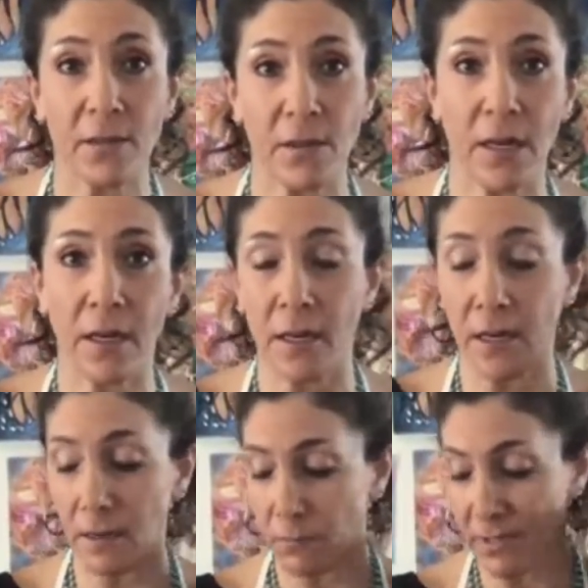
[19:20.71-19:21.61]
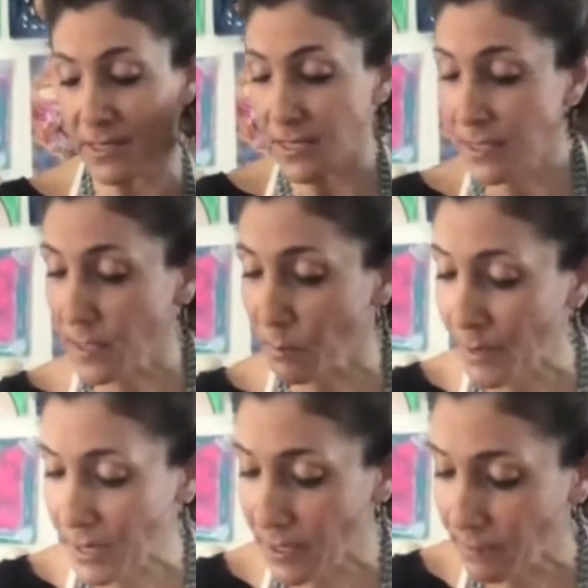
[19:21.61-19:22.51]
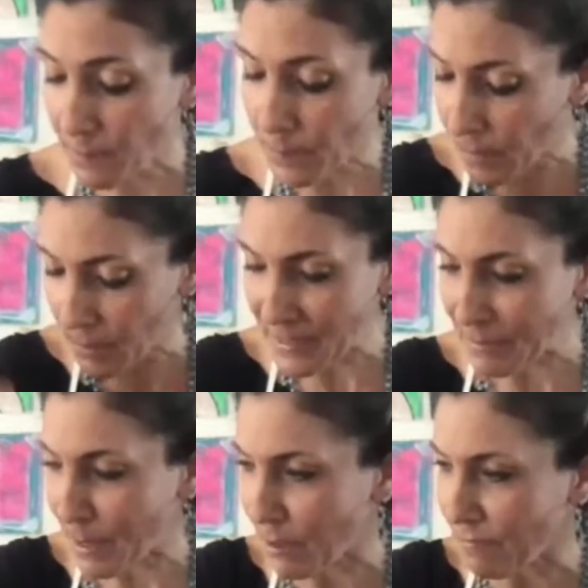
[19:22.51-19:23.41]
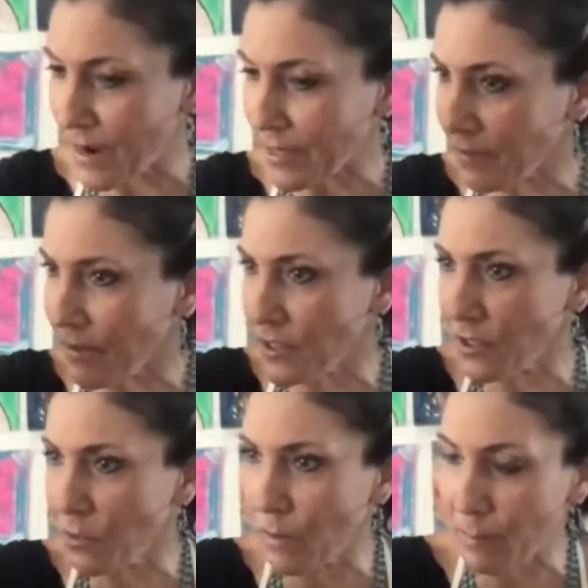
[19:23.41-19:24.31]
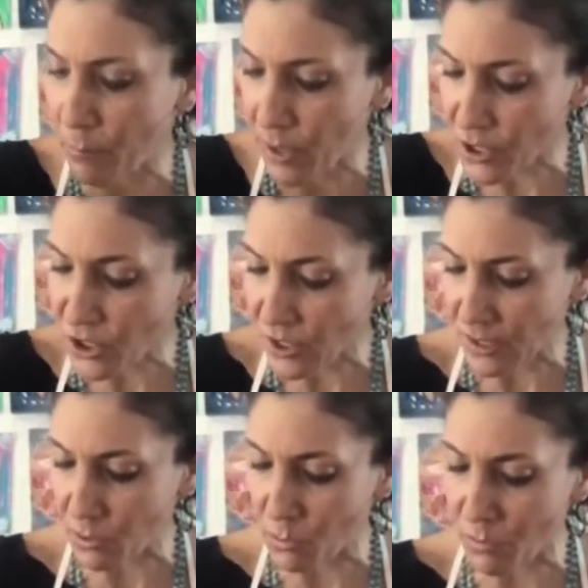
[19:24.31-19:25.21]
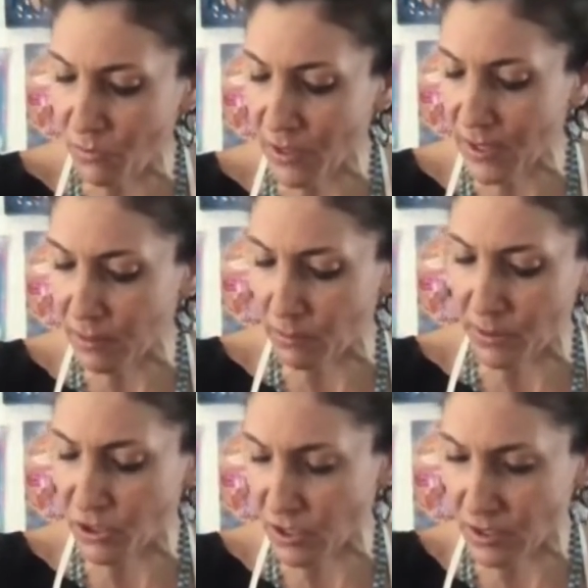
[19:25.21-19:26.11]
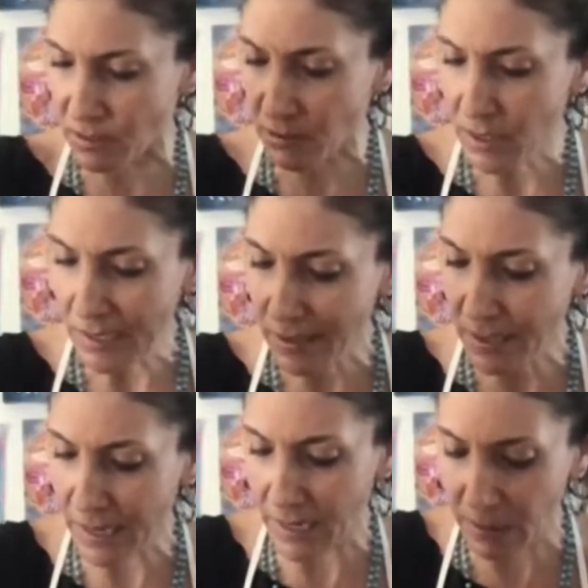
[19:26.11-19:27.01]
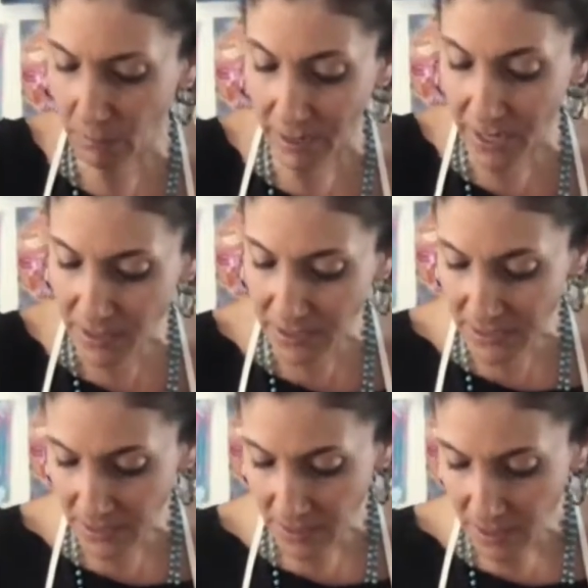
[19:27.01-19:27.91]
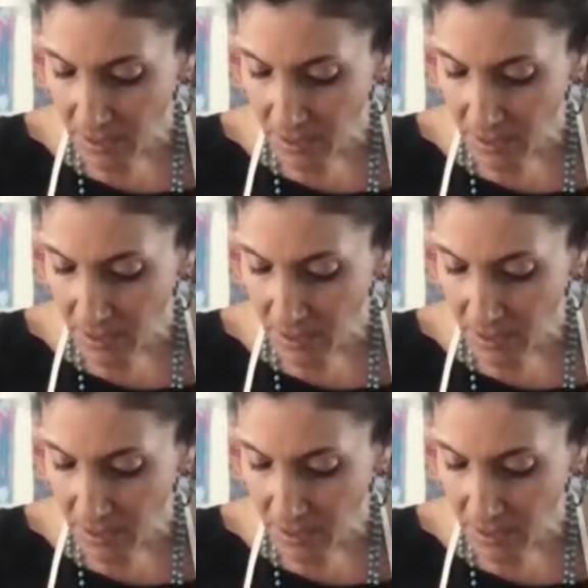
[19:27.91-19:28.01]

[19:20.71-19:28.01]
They're not going to resist the paint. And as a matter of fact, if I took a wet brush and go over it, it would just kind of erase.